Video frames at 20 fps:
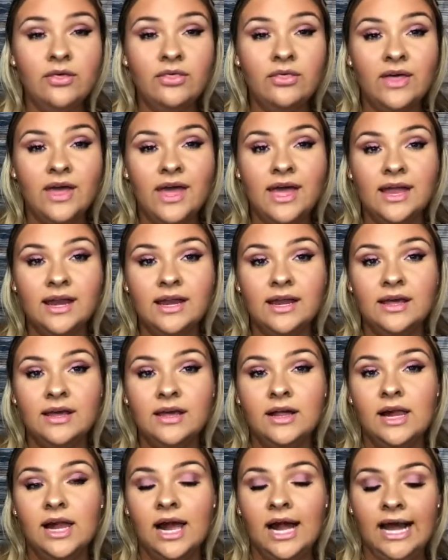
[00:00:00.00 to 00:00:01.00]
then
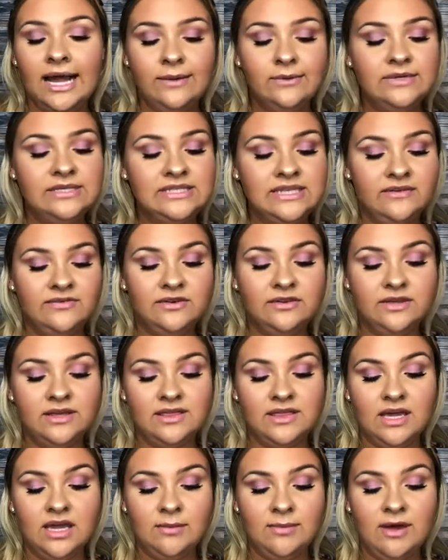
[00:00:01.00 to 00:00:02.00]
I would definitely
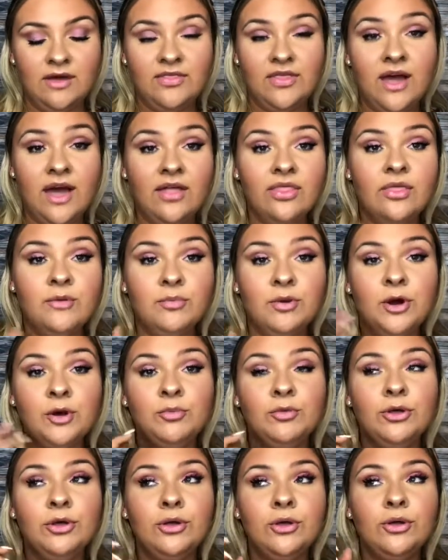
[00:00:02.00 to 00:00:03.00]
think about that. The
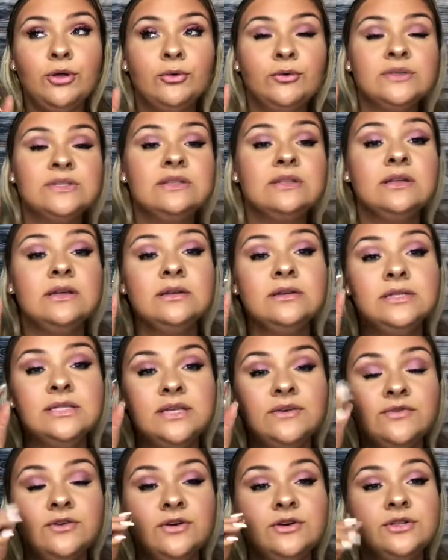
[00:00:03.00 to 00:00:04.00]
purple was a little
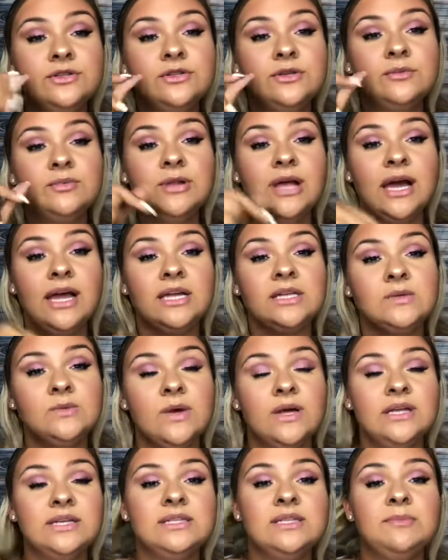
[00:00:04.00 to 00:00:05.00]
difficult to apply, as
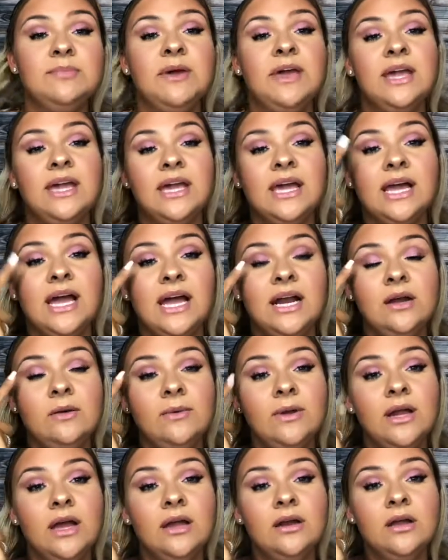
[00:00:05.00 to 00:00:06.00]
well as the pink. It kind of
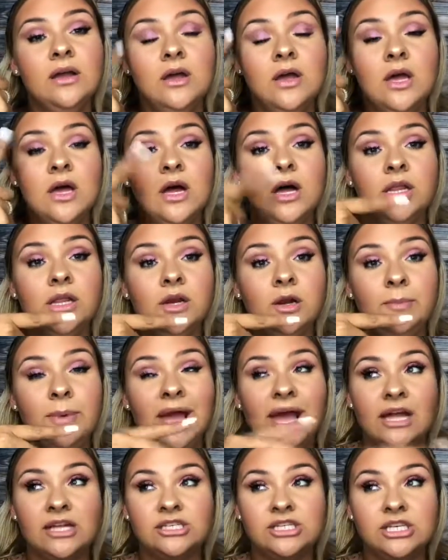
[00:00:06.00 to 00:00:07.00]
went on a little
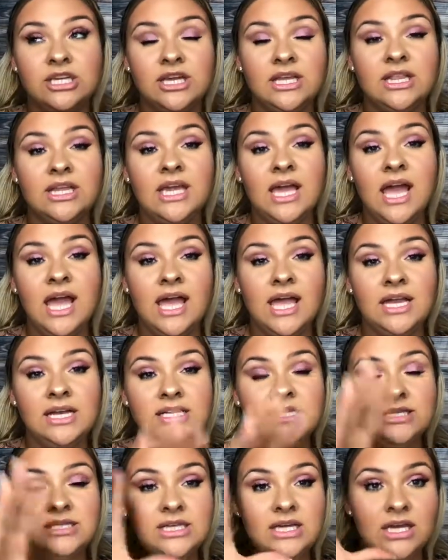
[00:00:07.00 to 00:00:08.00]
patchy. In the
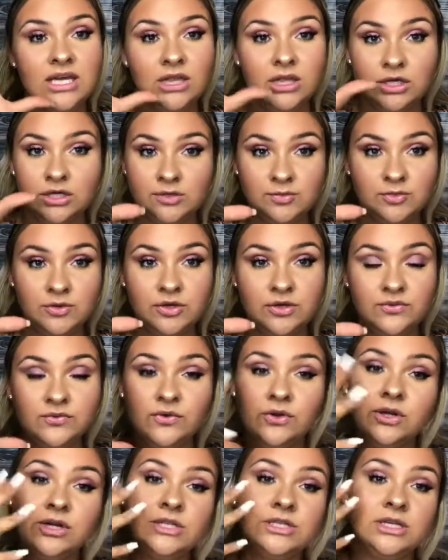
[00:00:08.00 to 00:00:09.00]
end, it looks
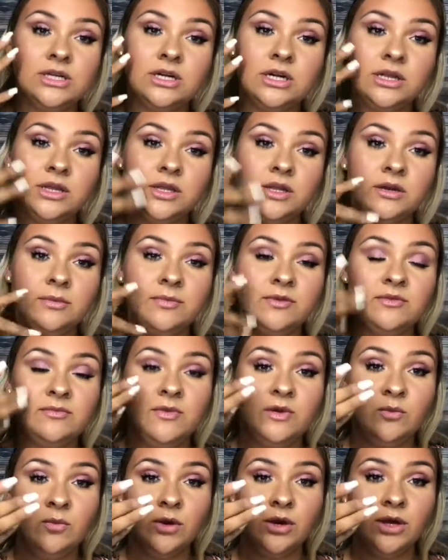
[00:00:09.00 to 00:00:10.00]
beautiful. It took a little bit of
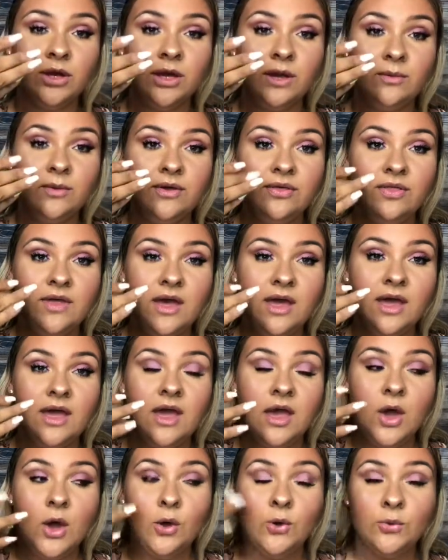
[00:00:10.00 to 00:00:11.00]
me working with it,
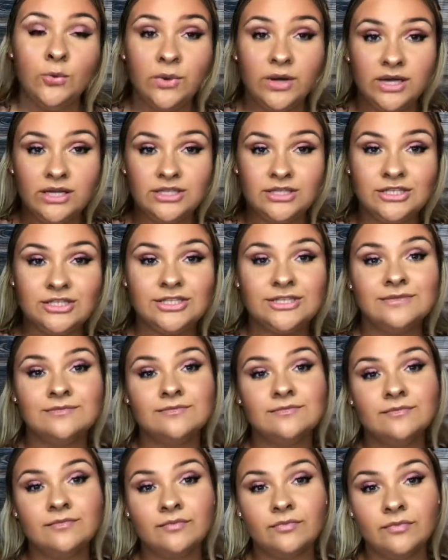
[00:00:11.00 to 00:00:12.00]
which
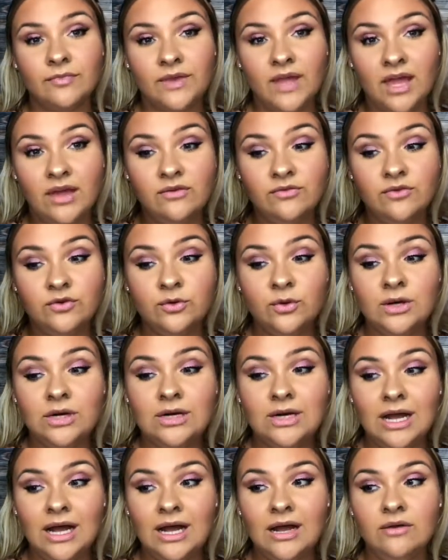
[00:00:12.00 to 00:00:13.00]
if you are
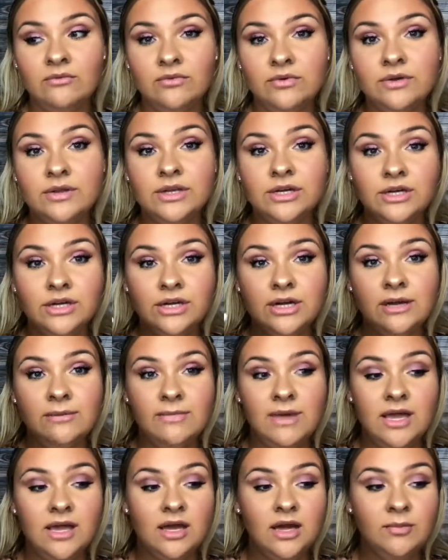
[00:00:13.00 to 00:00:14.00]
not really good at
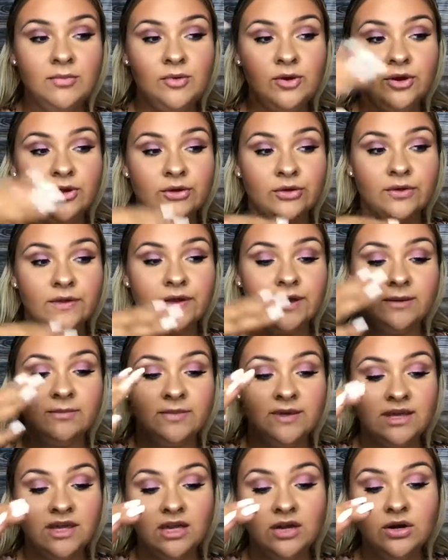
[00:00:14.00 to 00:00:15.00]
makeup, or you're like a
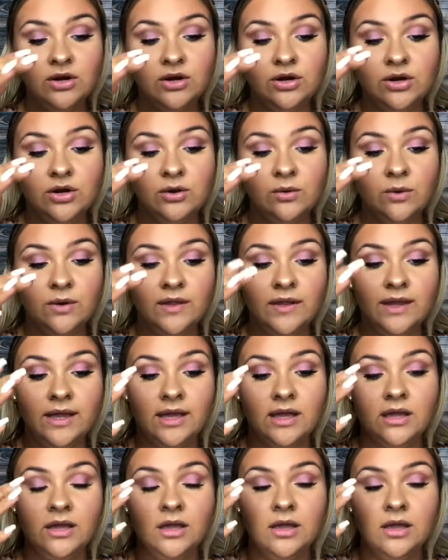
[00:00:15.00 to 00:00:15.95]
beginner, or like,